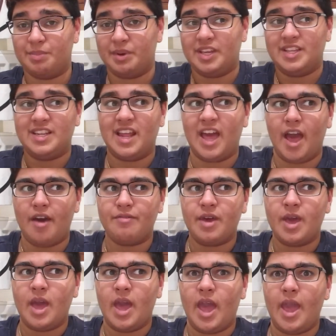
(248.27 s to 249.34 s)
But he didn't have
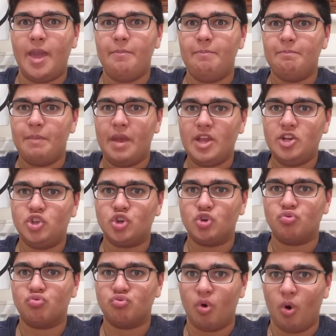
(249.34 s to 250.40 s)
a major
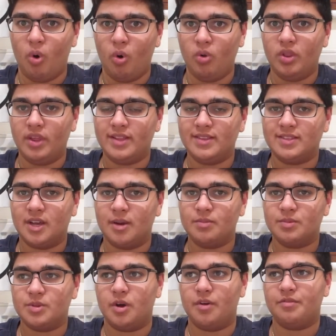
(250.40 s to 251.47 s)
role in
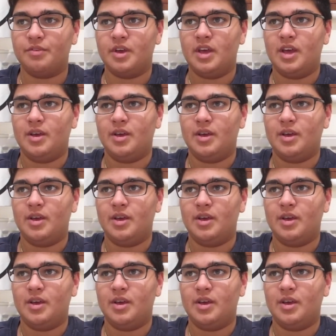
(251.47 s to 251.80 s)
terms of